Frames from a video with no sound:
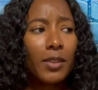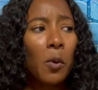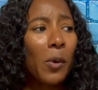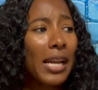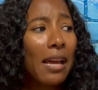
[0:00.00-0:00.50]

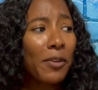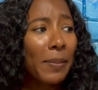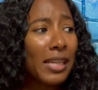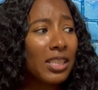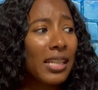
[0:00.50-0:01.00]
one
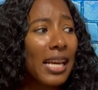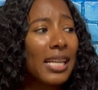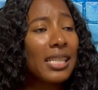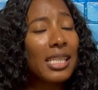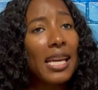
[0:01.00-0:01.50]
affirmation that
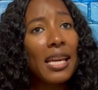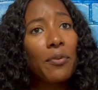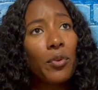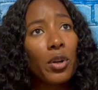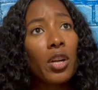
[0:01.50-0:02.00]
he said
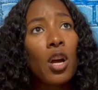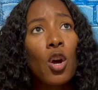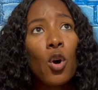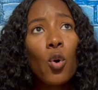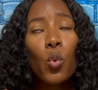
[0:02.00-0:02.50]
for
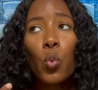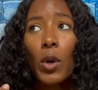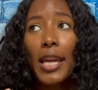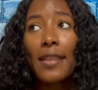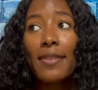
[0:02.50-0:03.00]

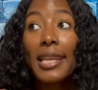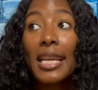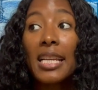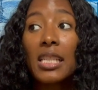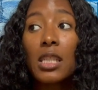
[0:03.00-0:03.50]
when
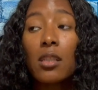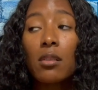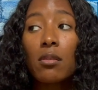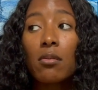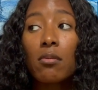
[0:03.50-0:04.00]

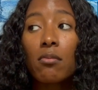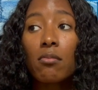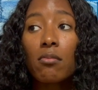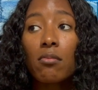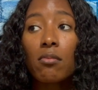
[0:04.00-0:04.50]
things
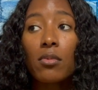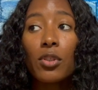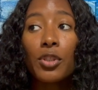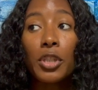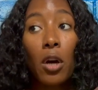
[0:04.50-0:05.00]

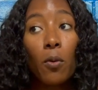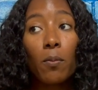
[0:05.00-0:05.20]
don't